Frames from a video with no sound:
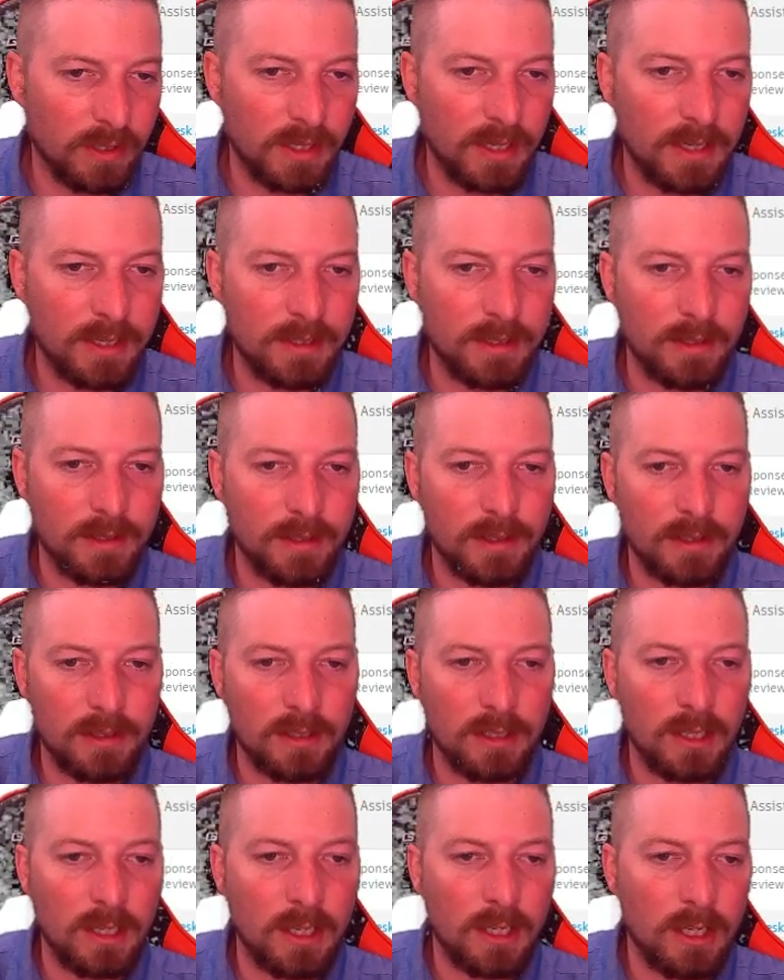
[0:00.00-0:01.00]
handy
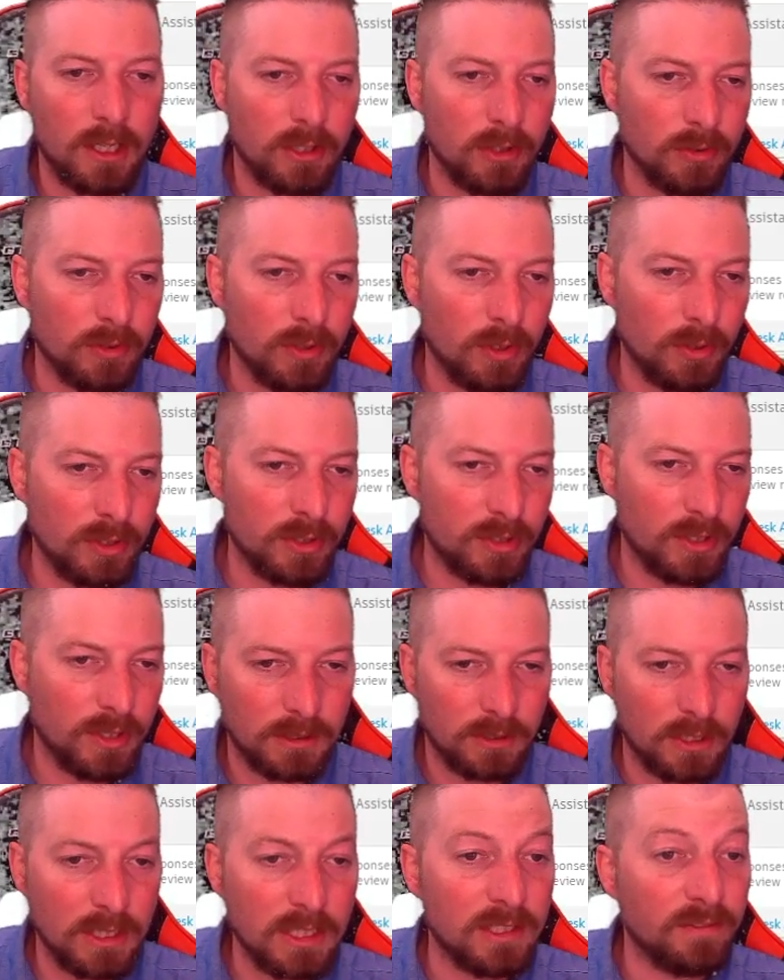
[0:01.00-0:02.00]
there. You'll notice
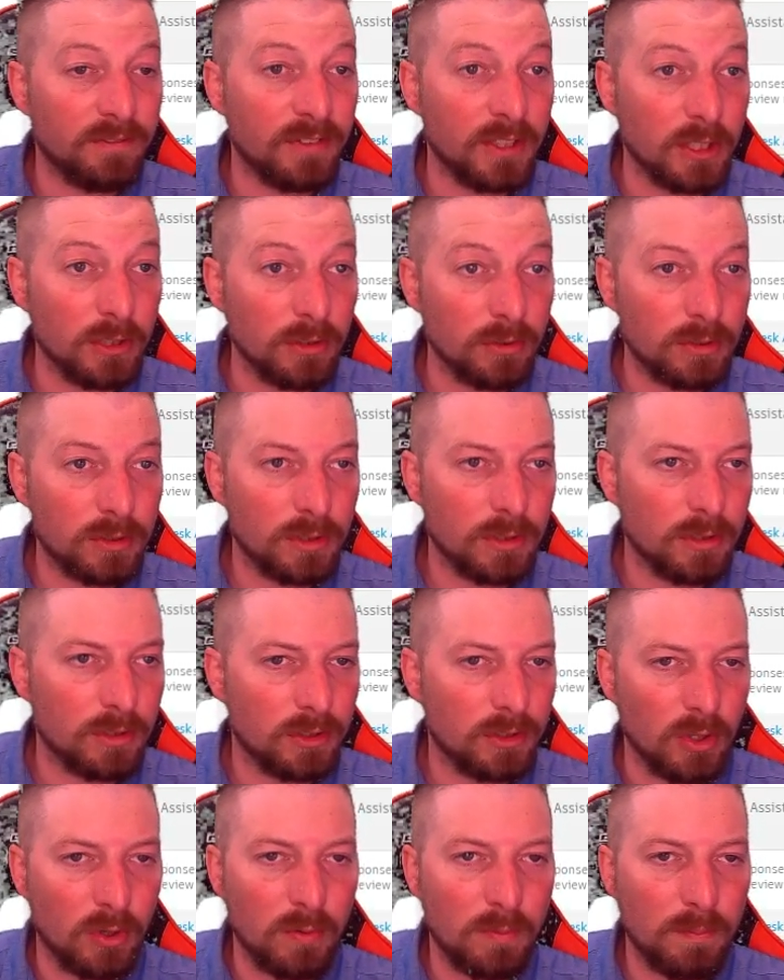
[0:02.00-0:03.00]
these fields
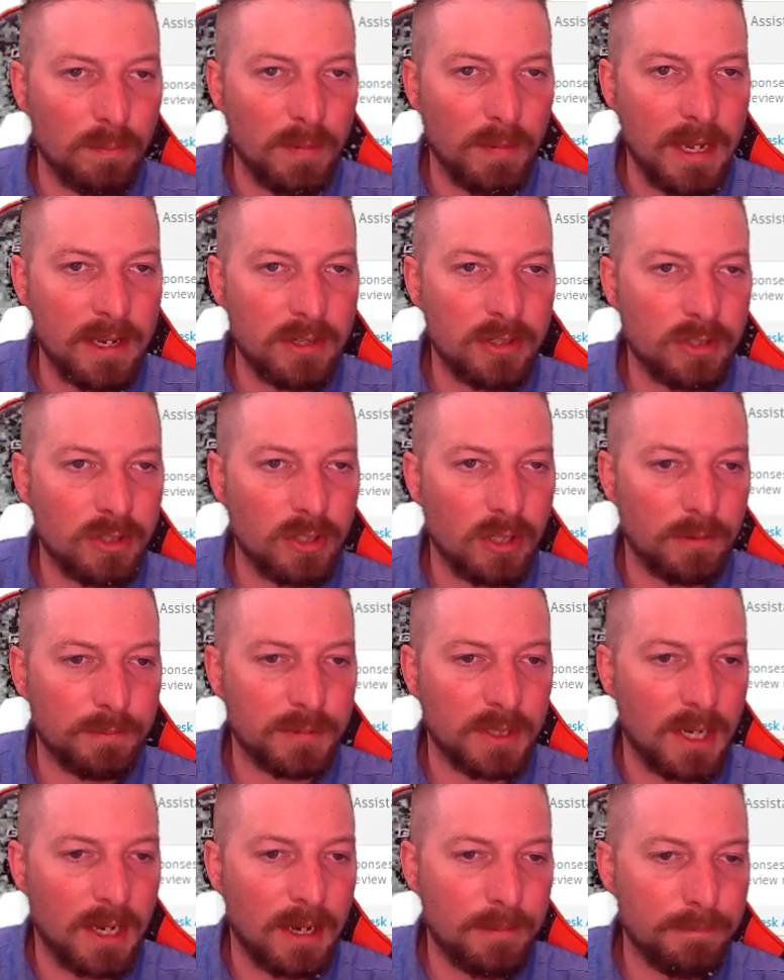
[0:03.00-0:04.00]
don't match
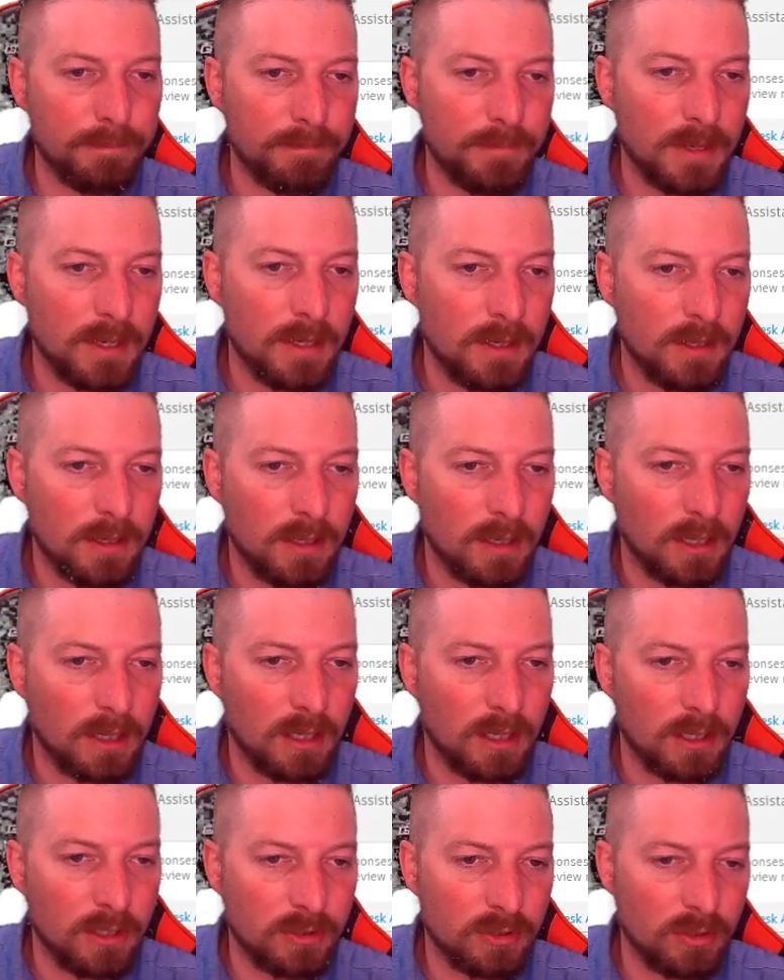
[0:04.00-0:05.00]
up top.
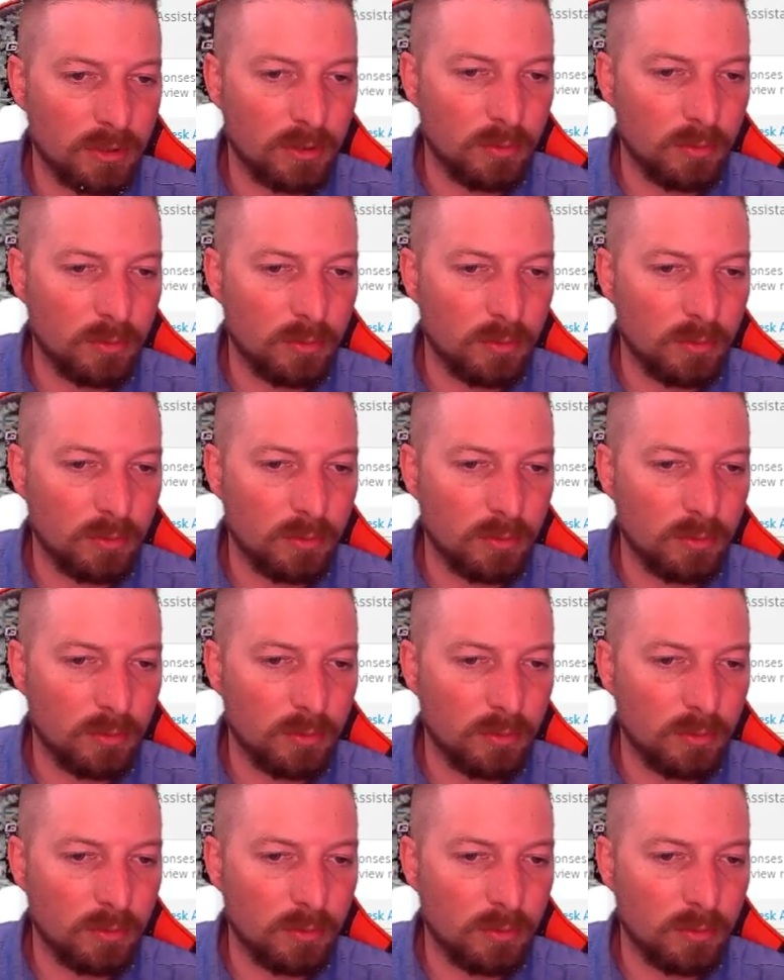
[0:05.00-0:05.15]
So